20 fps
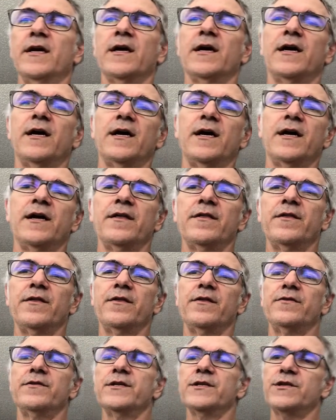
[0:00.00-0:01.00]
uh,
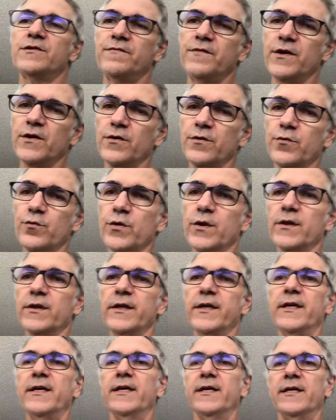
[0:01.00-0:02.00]
this field
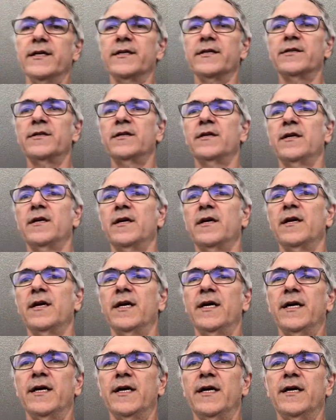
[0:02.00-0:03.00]
really is.
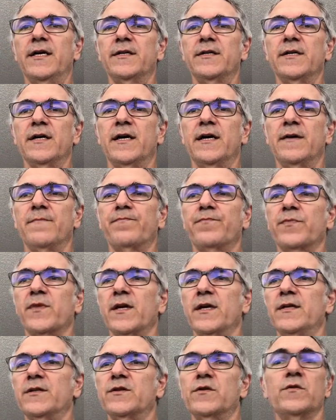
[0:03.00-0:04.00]
And, um,
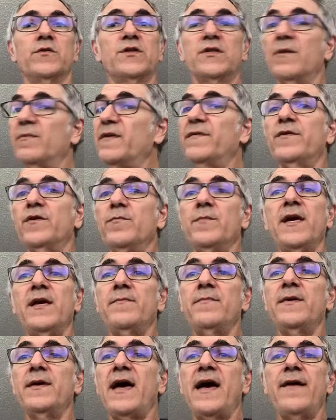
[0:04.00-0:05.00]
and so some of you may
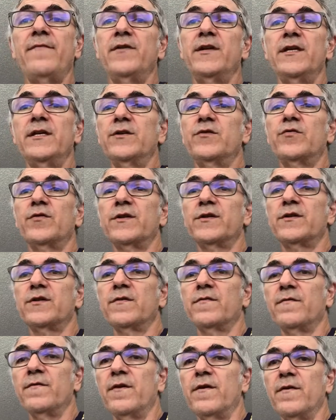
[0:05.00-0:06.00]
be, have an interest
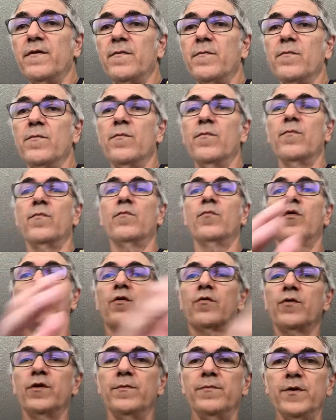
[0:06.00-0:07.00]
more
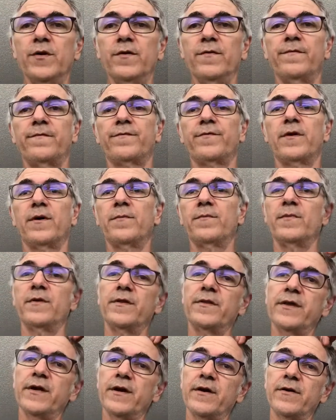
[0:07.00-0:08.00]
removed from
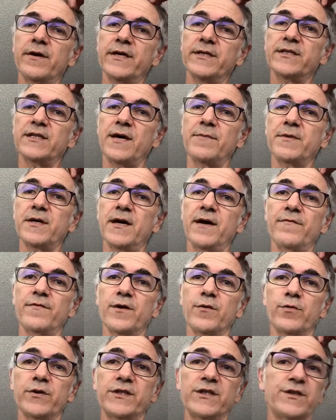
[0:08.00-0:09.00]
the areas I'm
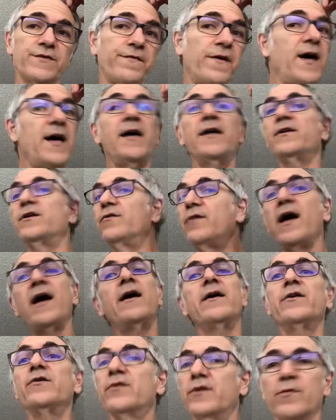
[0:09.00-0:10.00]
covering, which is fine. You,
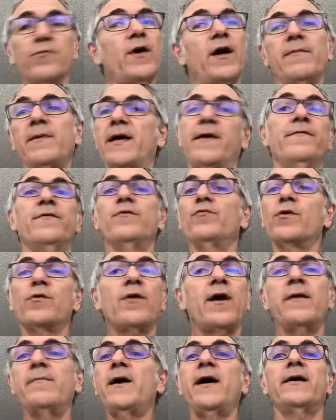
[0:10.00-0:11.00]
you can write about, if you want to
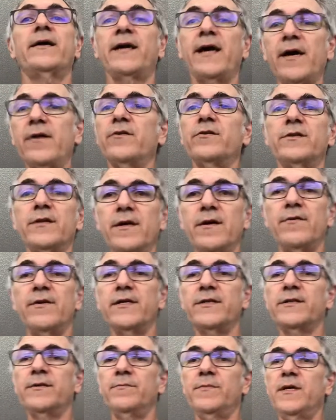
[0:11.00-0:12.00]
write about
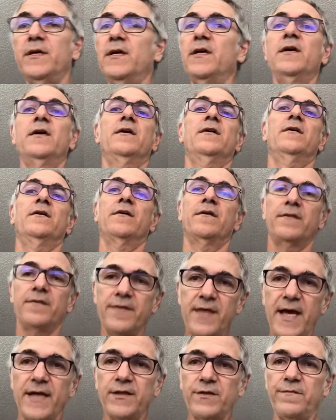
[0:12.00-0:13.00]
counterterrorism,
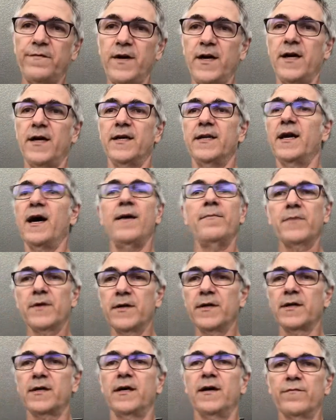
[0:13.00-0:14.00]
that's fine. I'm going
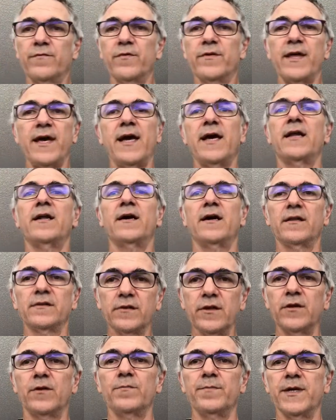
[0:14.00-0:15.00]
to cover that a
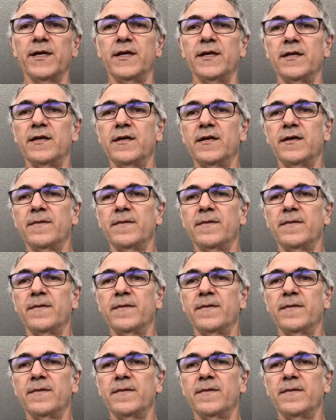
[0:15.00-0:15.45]
little bit,